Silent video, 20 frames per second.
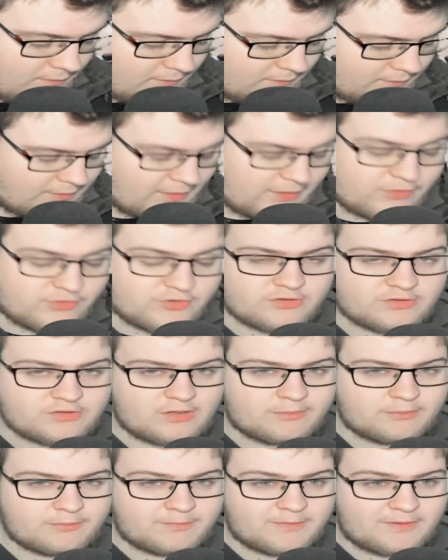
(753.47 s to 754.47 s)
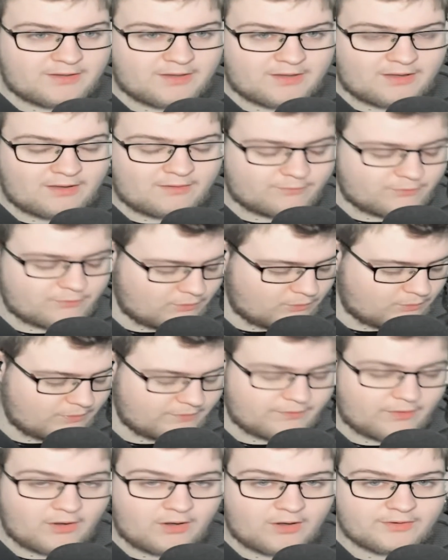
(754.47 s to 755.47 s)
Now you just have to be careful
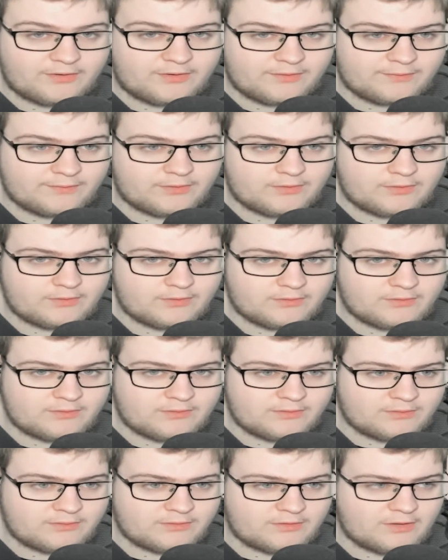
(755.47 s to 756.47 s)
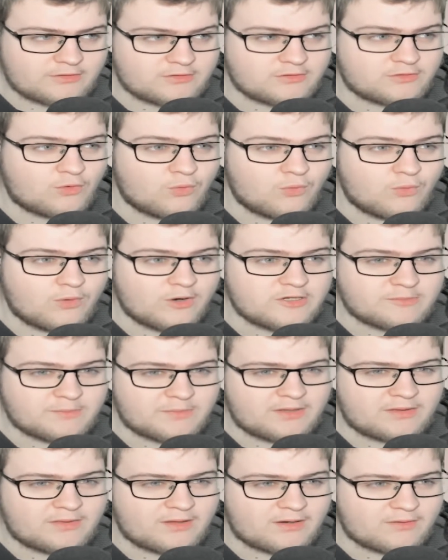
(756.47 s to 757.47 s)
with higher dividends. Doesn't always
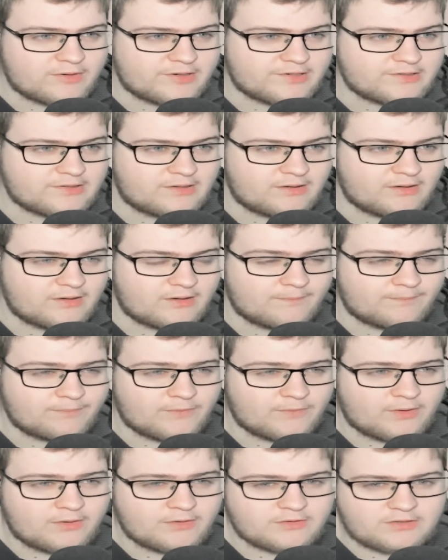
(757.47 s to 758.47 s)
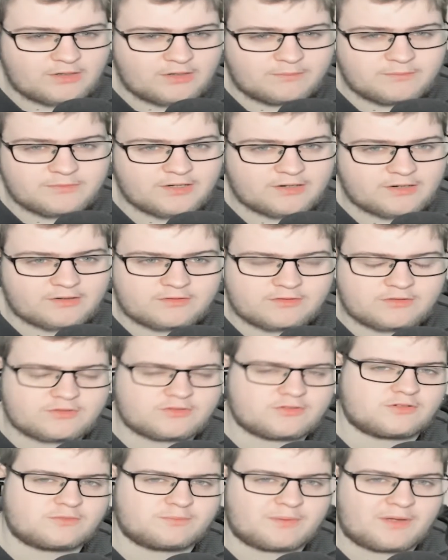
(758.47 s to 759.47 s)
mean they're riskier. Some sectors
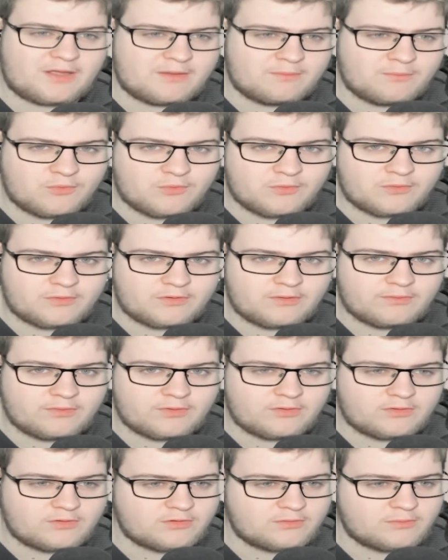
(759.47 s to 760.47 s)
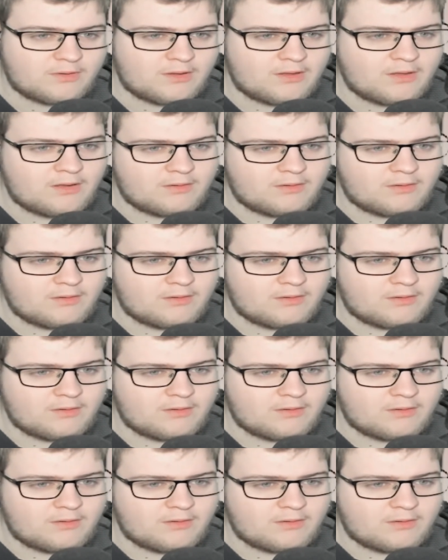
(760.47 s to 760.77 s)
just pay more on dividends.